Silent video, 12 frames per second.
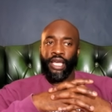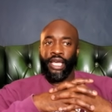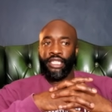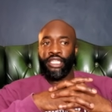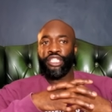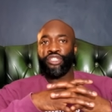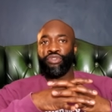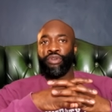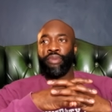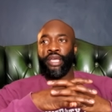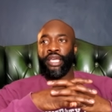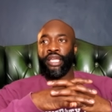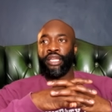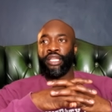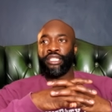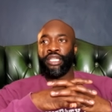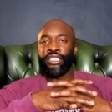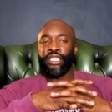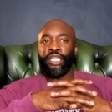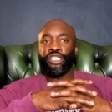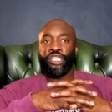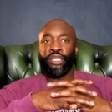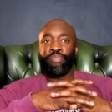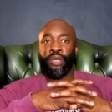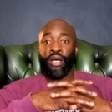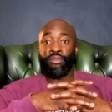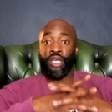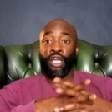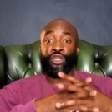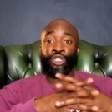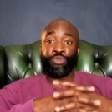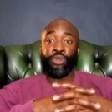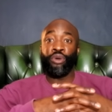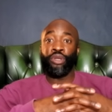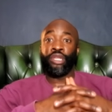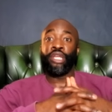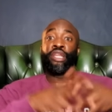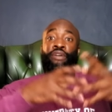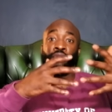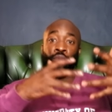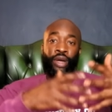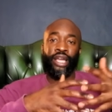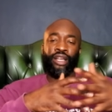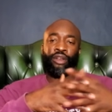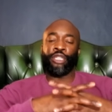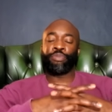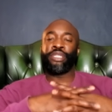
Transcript: It's history-making in the sense that she becomes undisputed in another weight class,